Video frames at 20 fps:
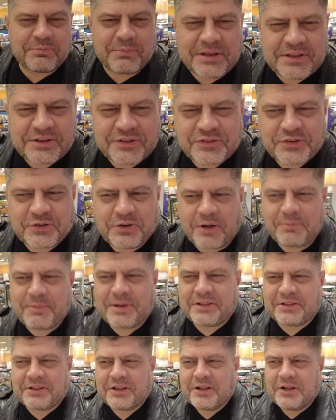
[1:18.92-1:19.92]
Meat is gone. I
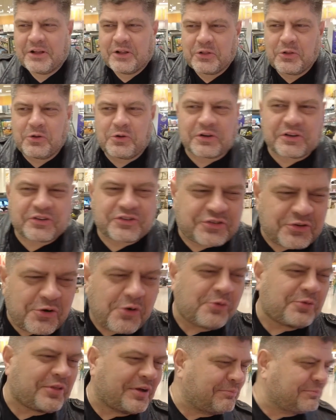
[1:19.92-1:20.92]
mean, look,
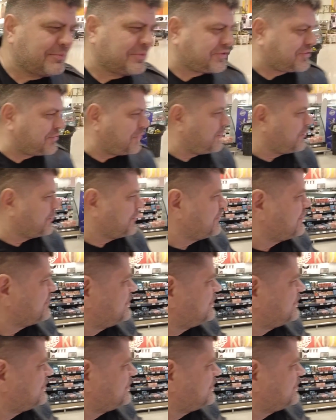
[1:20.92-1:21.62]
show them. Show.